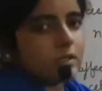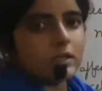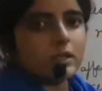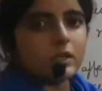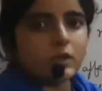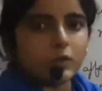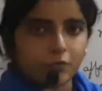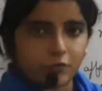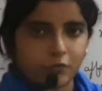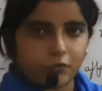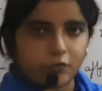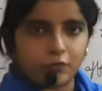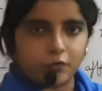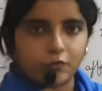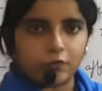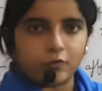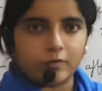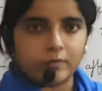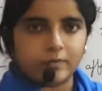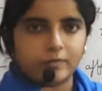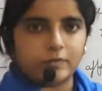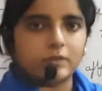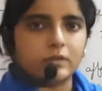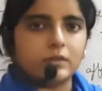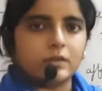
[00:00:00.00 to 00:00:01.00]

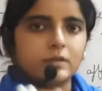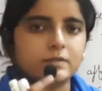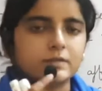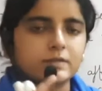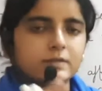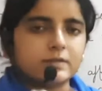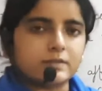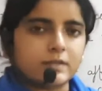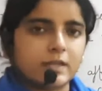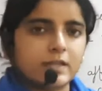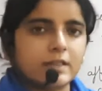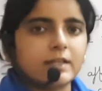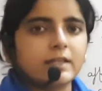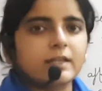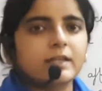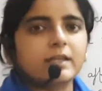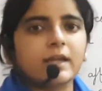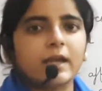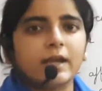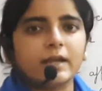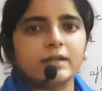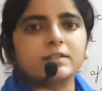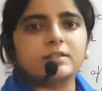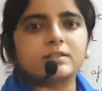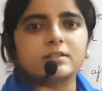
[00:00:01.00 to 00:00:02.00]
if the cell
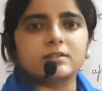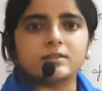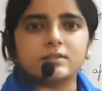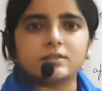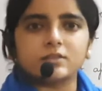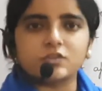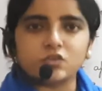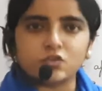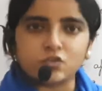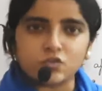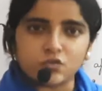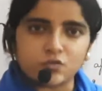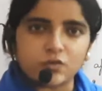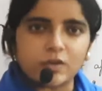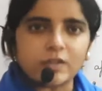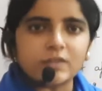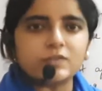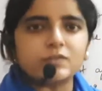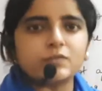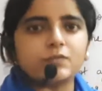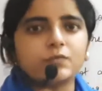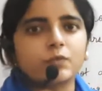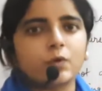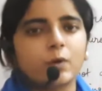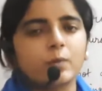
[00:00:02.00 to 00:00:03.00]
gets
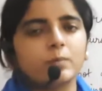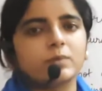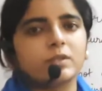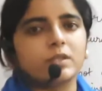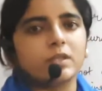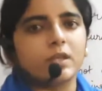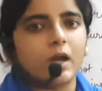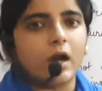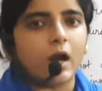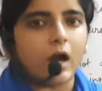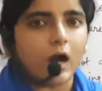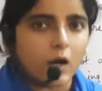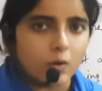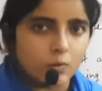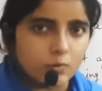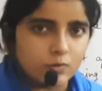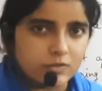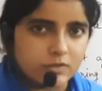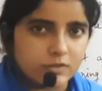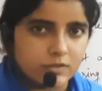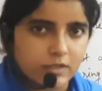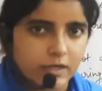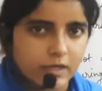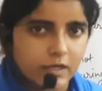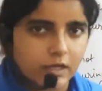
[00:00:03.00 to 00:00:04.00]
stress from the
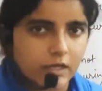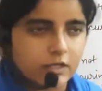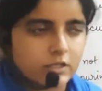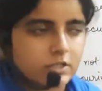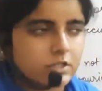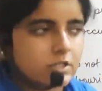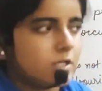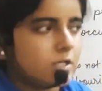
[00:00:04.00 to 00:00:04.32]
outside,